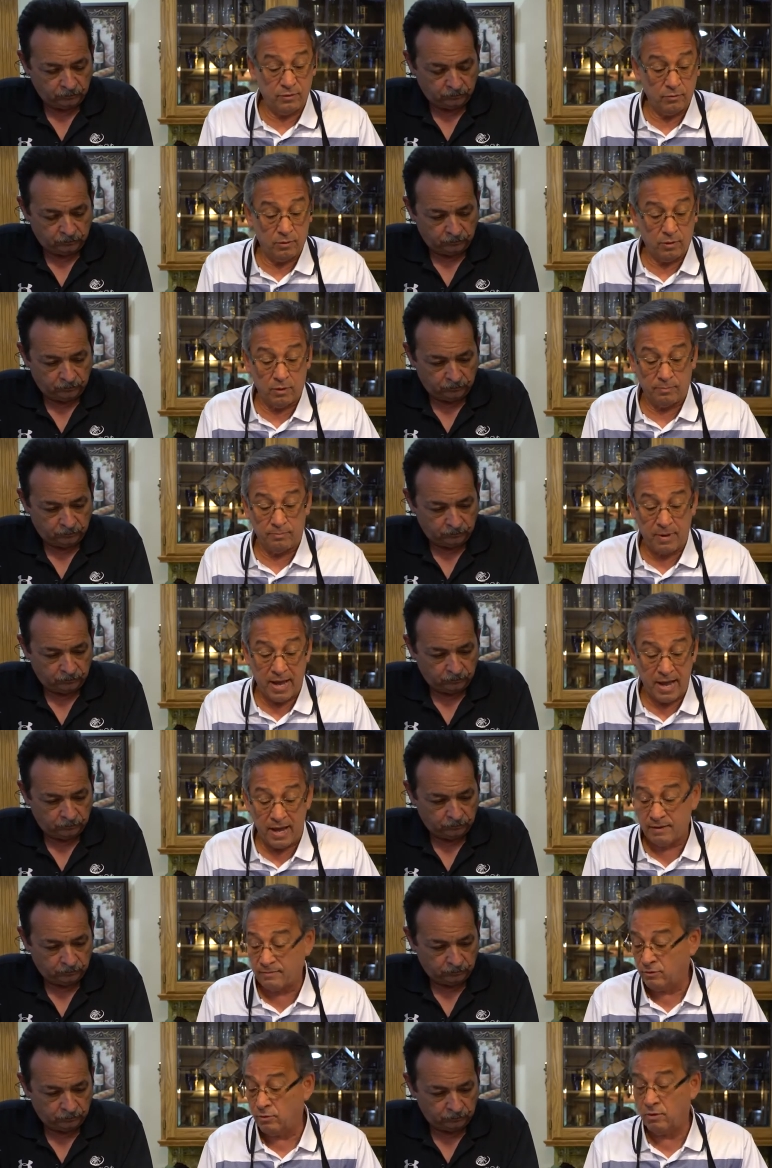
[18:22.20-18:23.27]
Speaker 1: to a
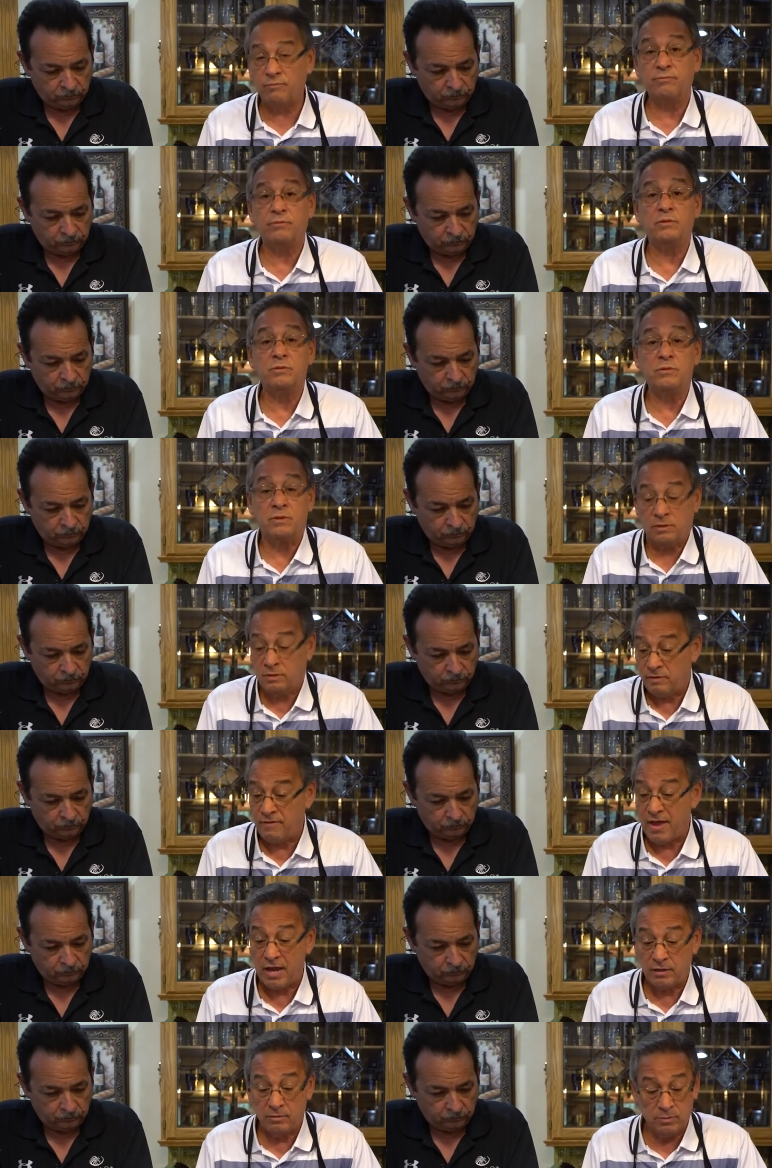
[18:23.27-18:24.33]
pack, do a, use it in a
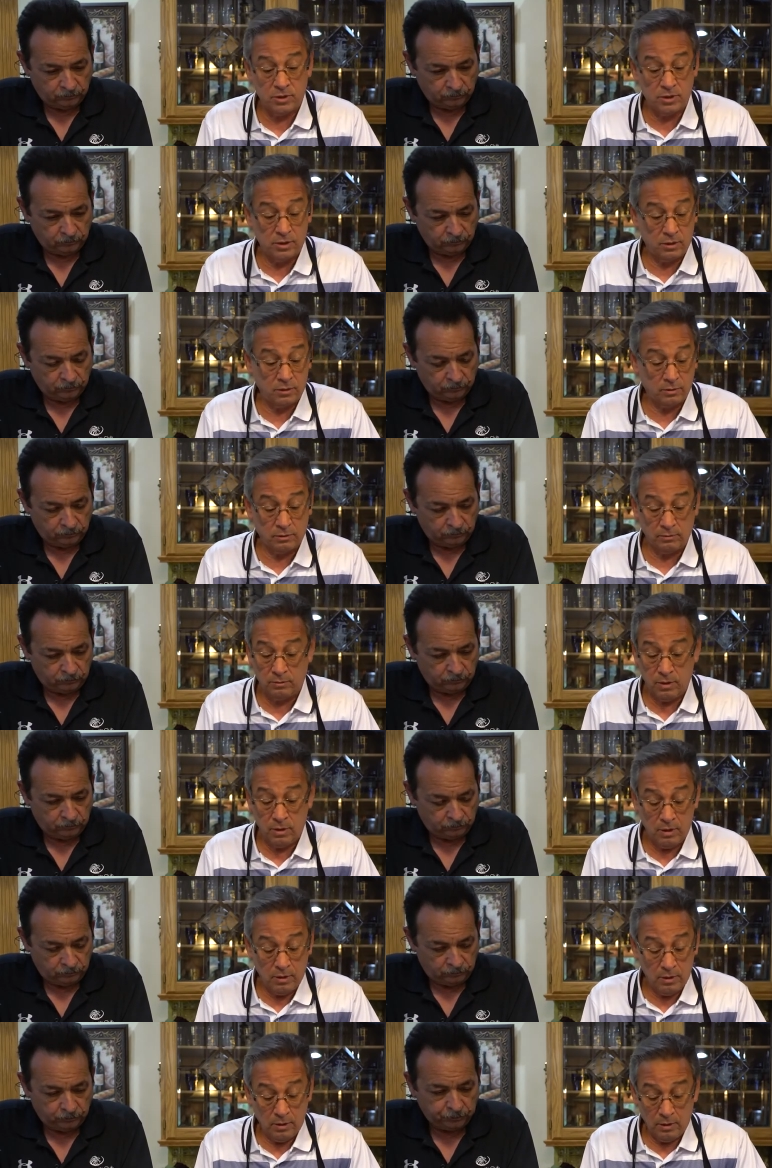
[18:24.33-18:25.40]
vacuum sealer, and
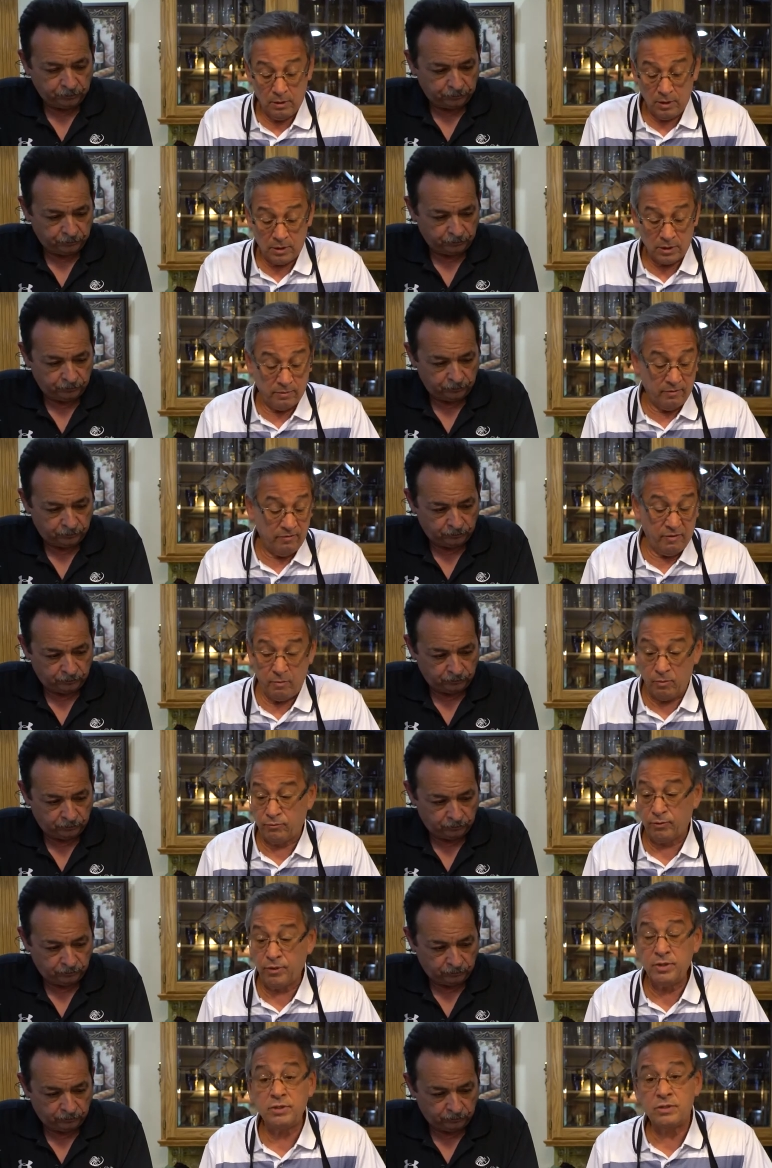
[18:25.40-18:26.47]
some of it will
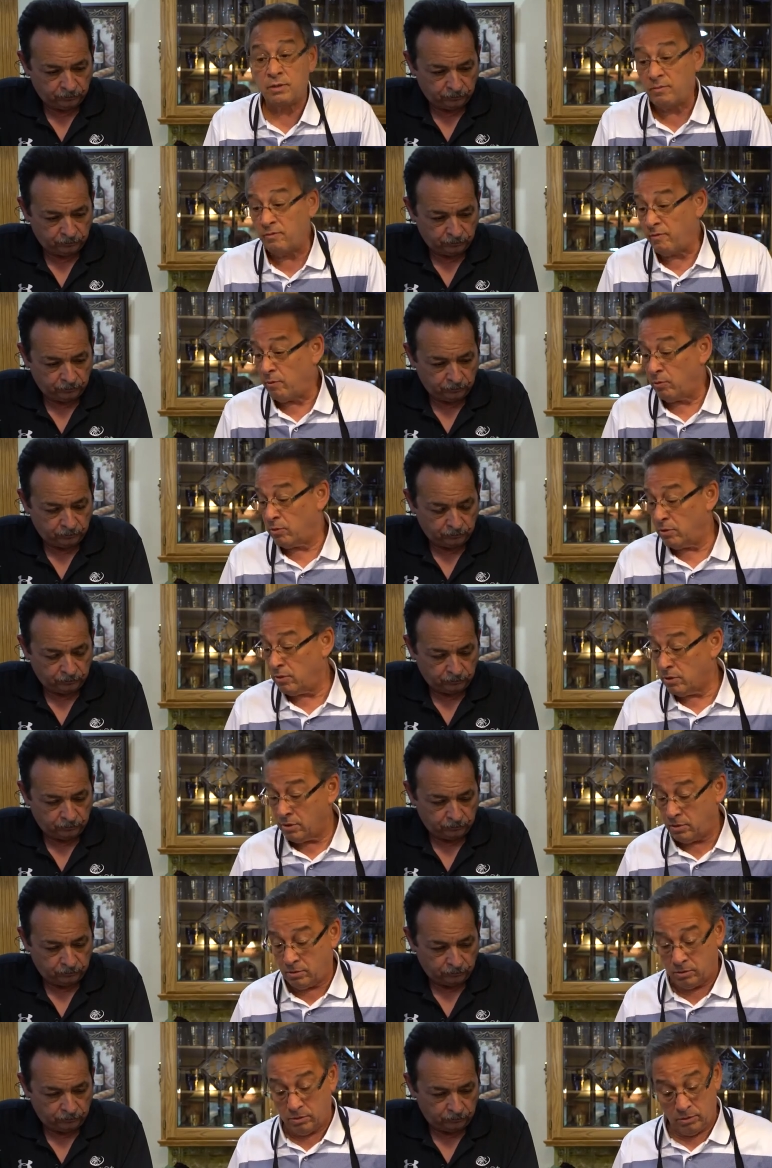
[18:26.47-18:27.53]
freeze, some of it will
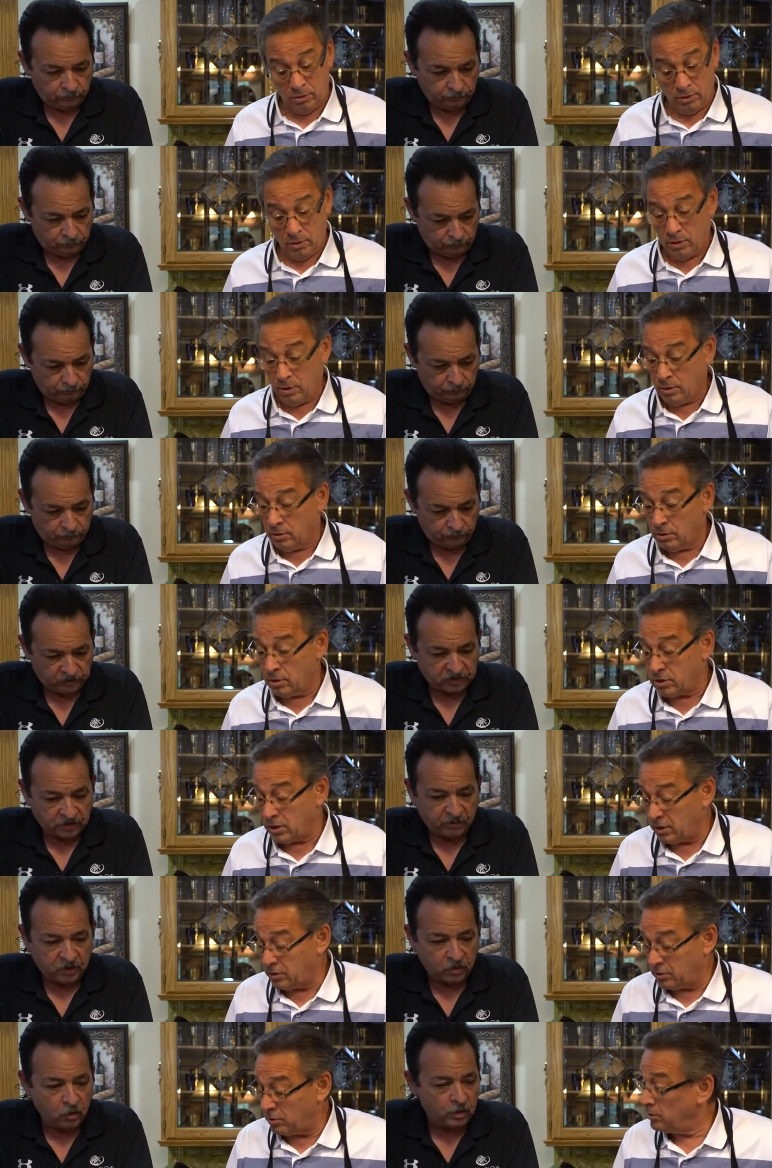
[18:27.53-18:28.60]
cook.
Speaker 2: Looks
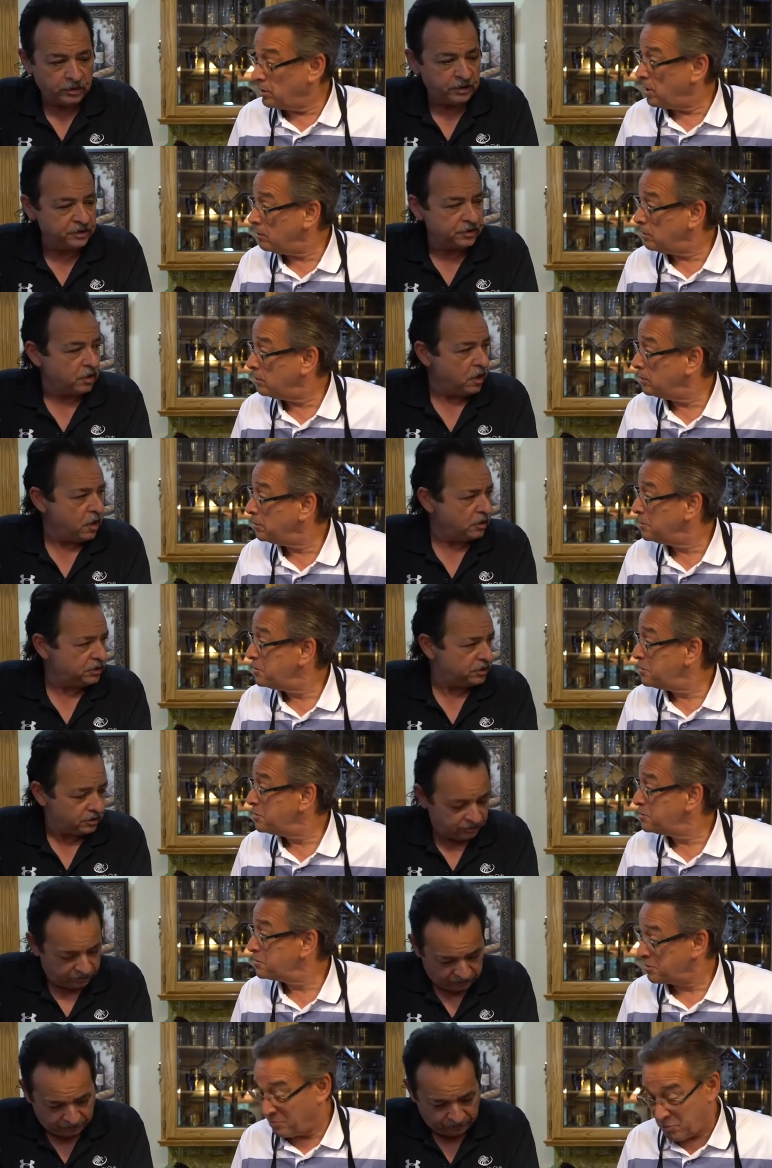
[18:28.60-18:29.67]
some like it turned out.
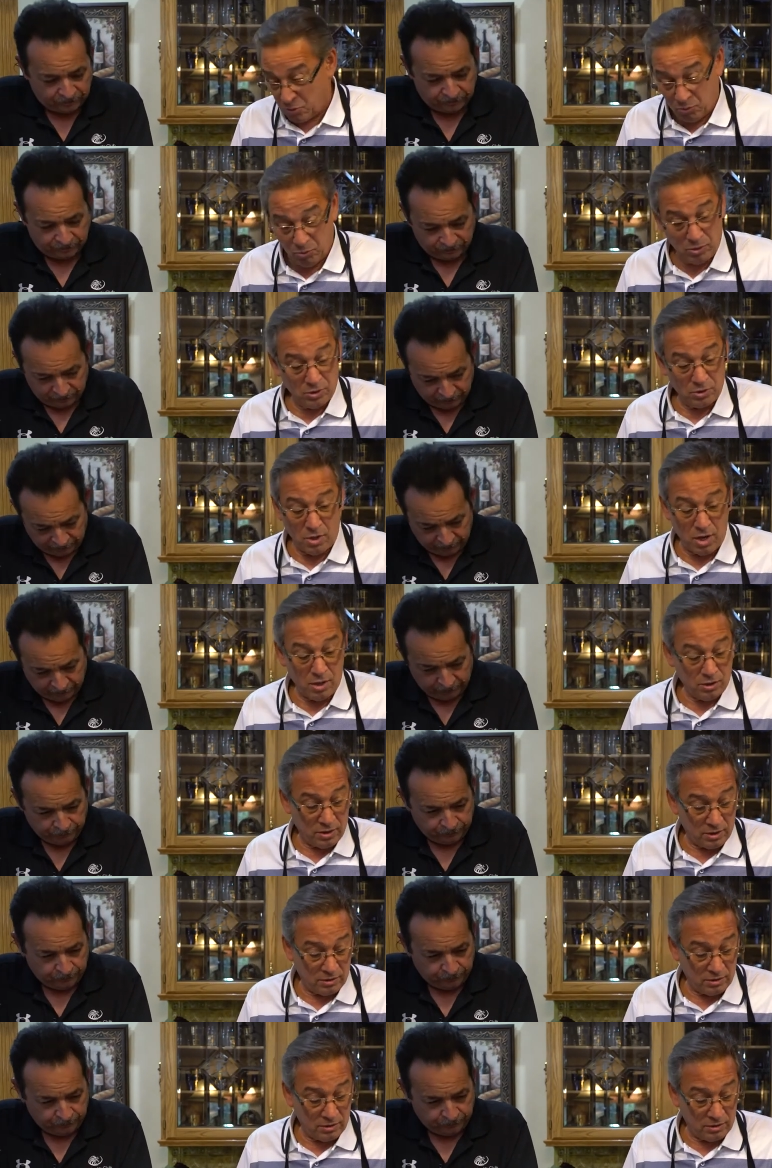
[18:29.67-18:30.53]
Speaker 1: sauce. Some will go in the sauce.